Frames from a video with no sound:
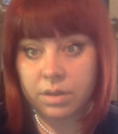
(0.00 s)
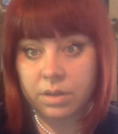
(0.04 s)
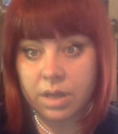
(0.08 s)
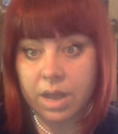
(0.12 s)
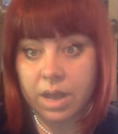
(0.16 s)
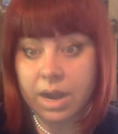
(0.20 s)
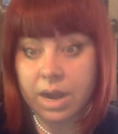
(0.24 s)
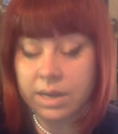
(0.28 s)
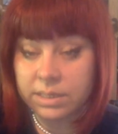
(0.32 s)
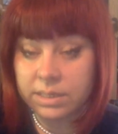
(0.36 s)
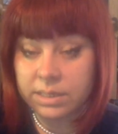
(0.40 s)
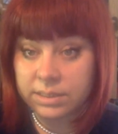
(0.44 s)

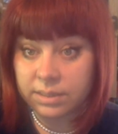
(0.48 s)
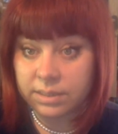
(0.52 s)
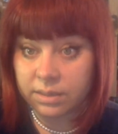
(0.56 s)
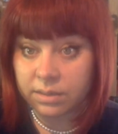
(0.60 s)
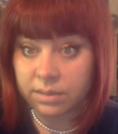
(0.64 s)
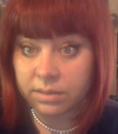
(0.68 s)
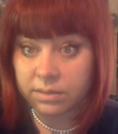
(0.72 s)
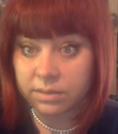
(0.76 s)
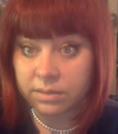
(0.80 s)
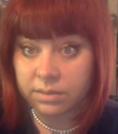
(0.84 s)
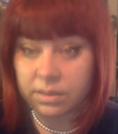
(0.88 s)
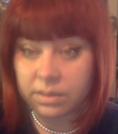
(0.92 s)
artic,
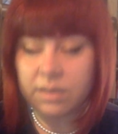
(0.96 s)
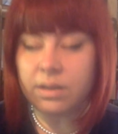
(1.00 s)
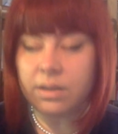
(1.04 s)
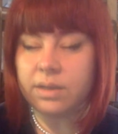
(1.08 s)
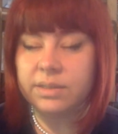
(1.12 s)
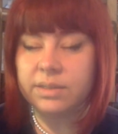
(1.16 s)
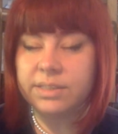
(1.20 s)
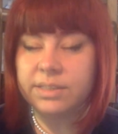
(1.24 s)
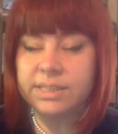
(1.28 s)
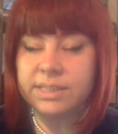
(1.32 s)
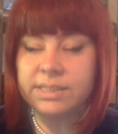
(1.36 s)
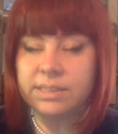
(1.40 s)
uh,
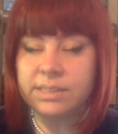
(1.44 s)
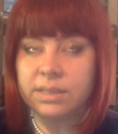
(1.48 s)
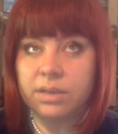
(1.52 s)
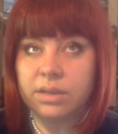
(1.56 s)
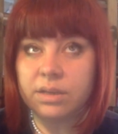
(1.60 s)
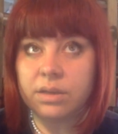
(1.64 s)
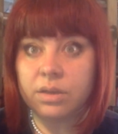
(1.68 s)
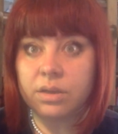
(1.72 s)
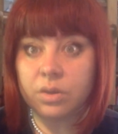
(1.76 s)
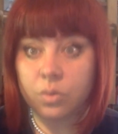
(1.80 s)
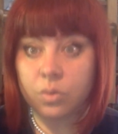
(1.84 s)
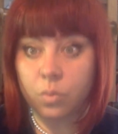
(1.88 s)

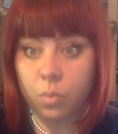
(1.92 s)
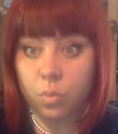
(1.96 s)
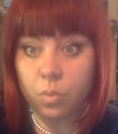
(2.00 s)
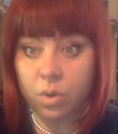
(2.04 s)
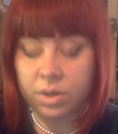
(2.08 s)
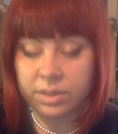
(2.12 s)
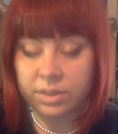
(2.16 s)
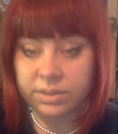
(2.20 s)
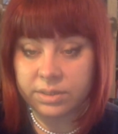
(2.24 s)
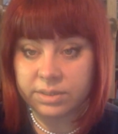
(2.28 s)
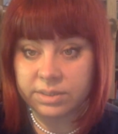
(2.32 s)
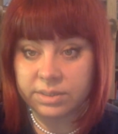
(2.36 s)
artistic
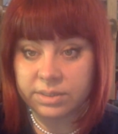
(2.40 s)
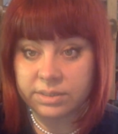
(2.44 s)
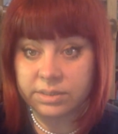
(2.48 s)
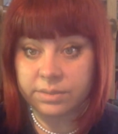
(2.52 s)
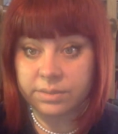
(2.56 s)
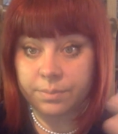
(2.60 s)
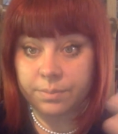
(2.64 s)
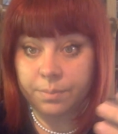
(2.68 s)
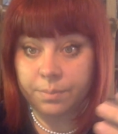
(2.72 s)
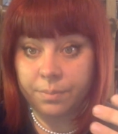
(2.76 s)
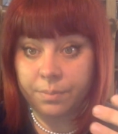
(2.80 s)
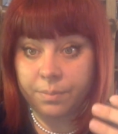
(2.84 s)
qualities,